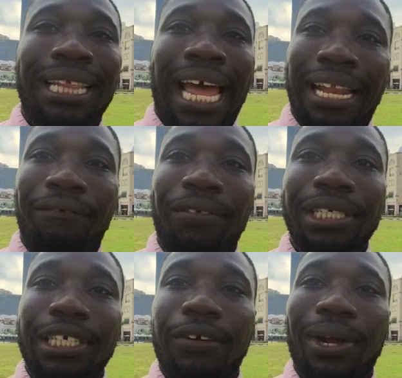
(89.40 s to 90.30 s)
that the
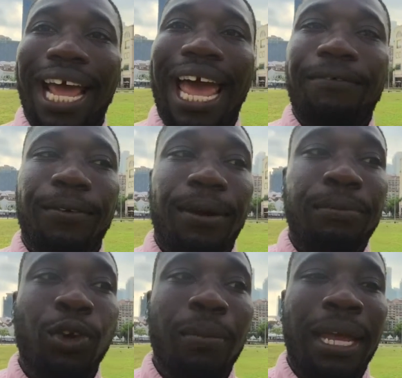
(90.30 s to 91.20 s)
vision of what I had for
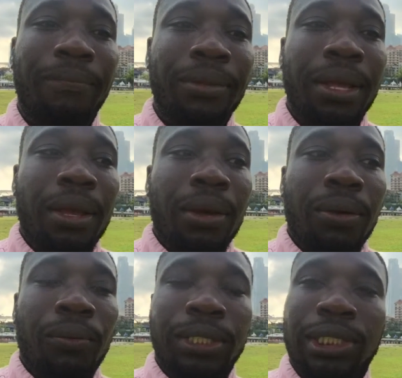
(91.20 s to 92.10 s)
enjoyment
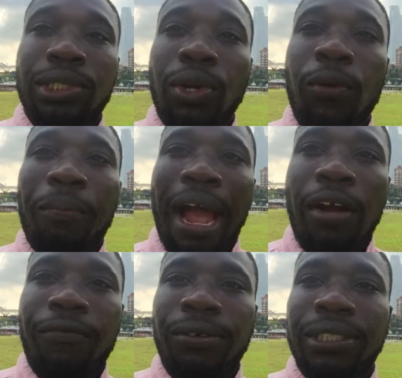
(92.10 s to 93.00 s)
was so
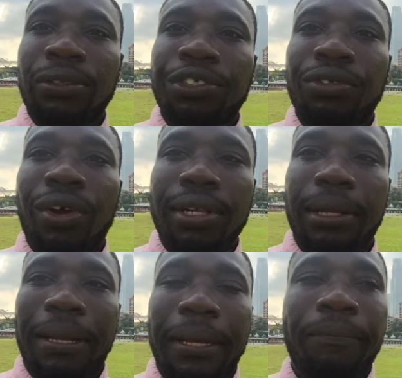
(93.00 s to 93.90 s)
powerful and so strong
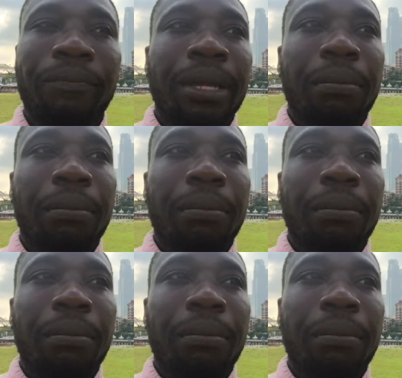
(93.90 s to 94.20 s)
to me,